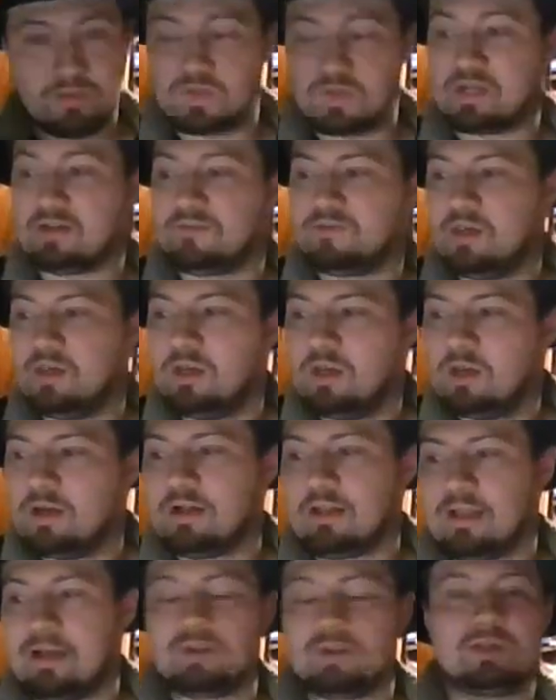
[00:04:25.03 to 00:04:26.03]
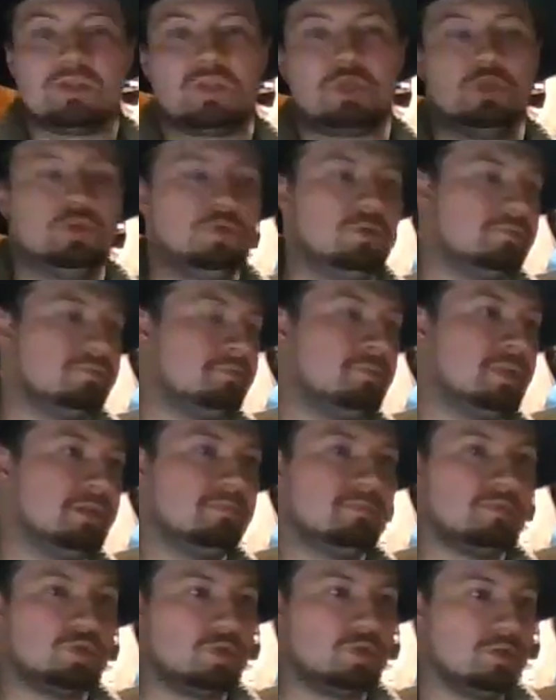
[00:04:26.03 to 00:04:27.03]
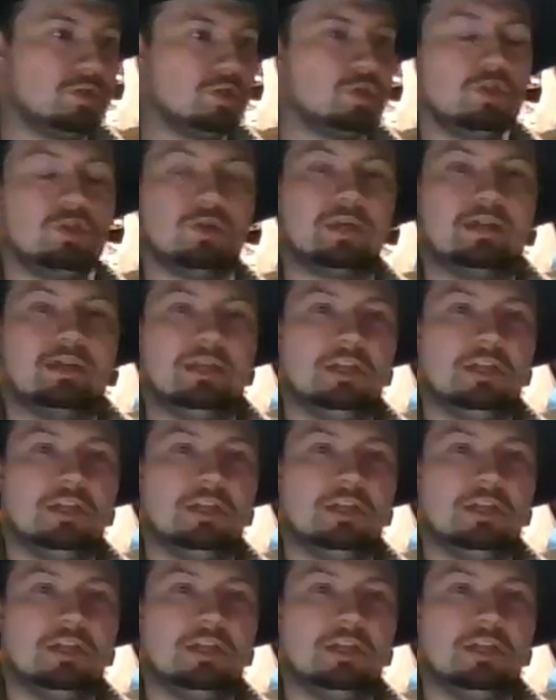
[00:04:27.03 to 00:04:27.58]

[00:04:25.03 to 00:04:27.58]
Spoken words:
stuff allows us to look at